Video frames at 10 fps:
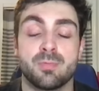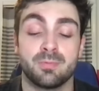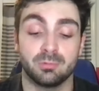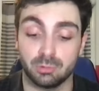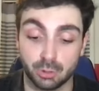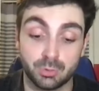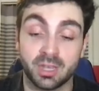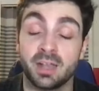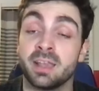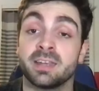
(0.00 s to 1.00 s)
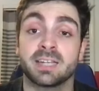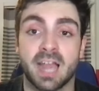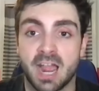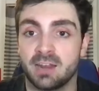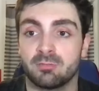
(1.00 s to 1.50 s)
Luka and
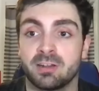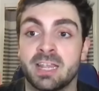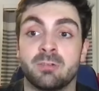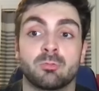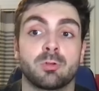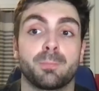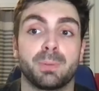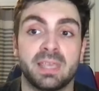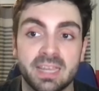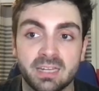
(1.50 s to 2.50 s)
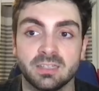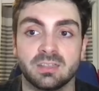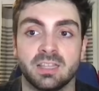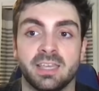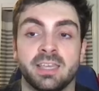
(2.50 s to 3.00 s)
Kyrie
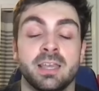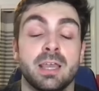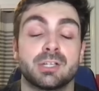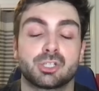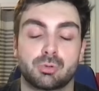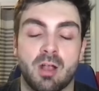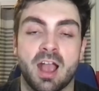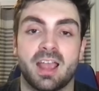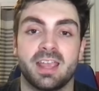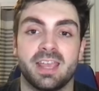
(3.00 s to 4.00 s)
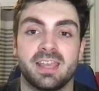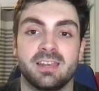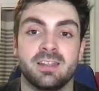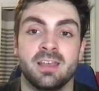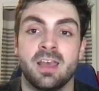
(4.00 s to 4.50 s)
repeatedly try
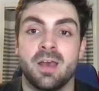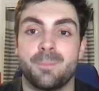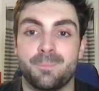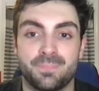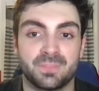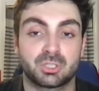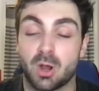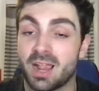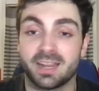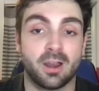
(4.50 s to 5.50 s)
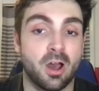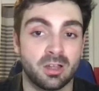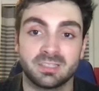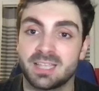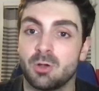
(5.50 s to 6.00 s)
and try and
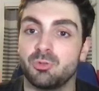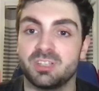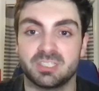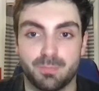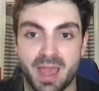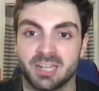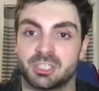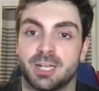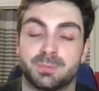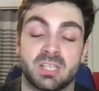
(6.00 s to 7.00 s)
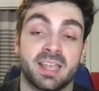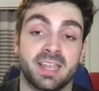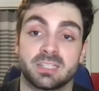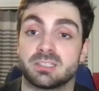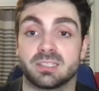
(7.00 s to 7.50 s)
hunt out these matchups
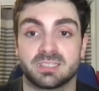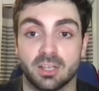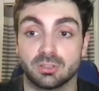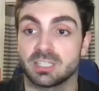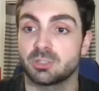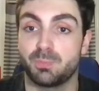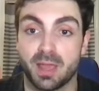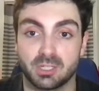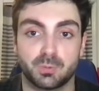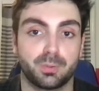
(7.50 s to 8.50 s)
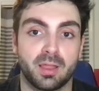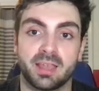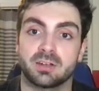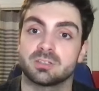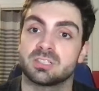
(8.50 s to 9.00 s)
against the Celtics bench
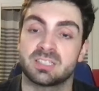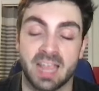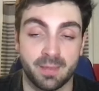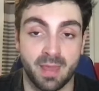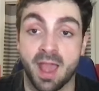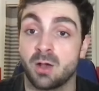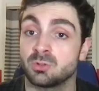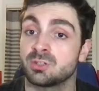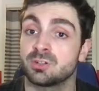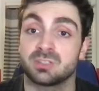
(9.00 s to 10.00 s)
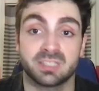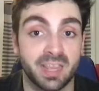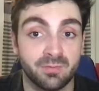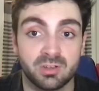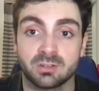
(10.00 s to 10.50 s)
players, Sam Hauser,
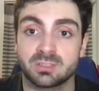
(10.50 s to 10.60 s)
Xavier